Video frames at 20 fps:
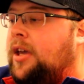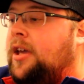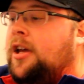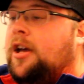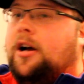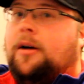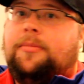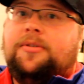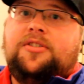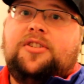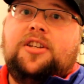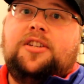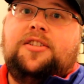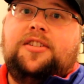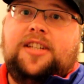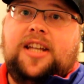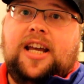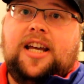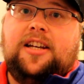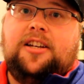I almost said
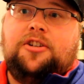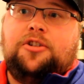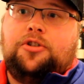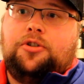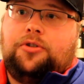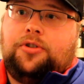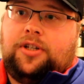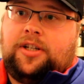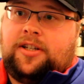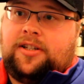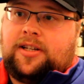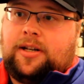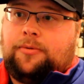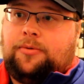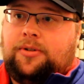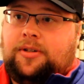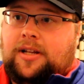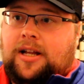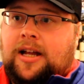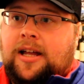Dan and Julie because
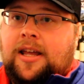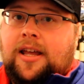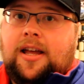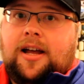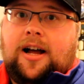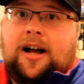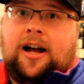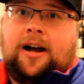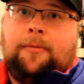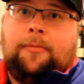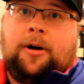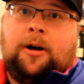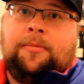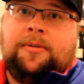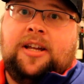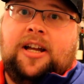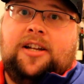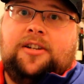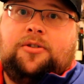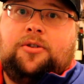I'll
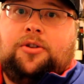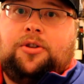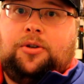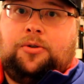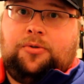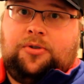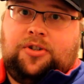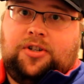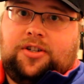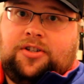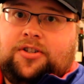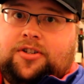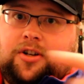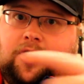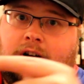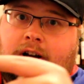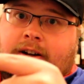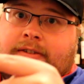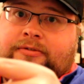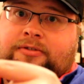be honest with you, just
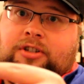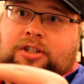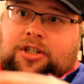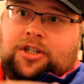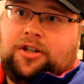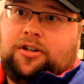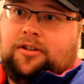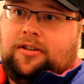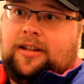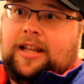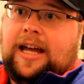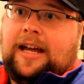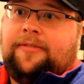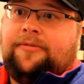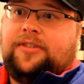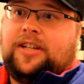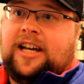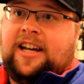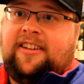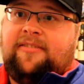off to your
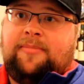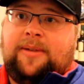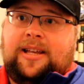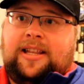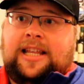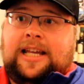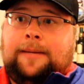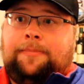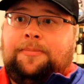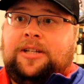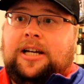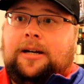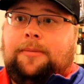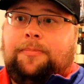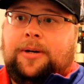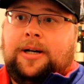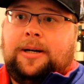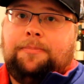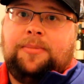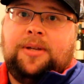left, I have my laptop
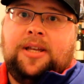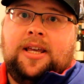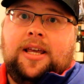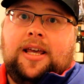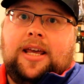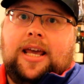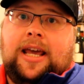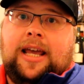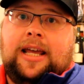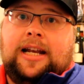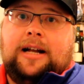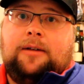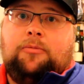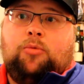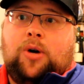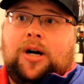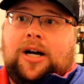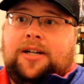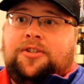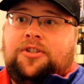up and I'm
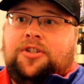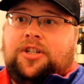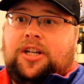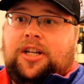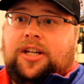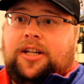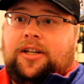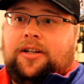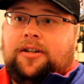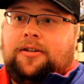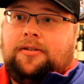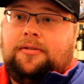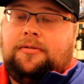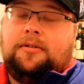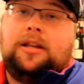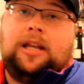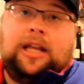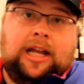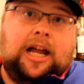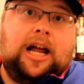watching,
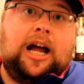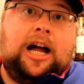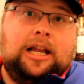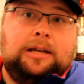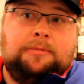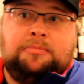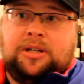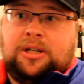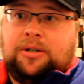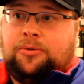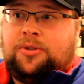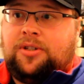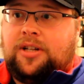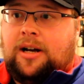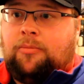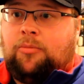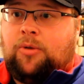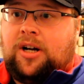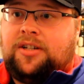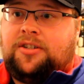on mute,
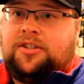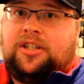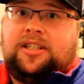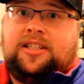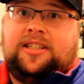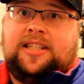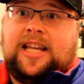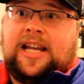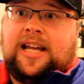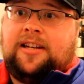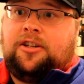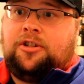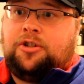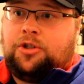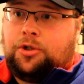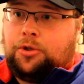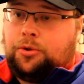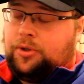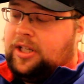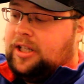I'm watching Dan and
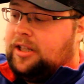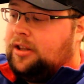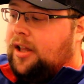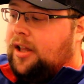Julie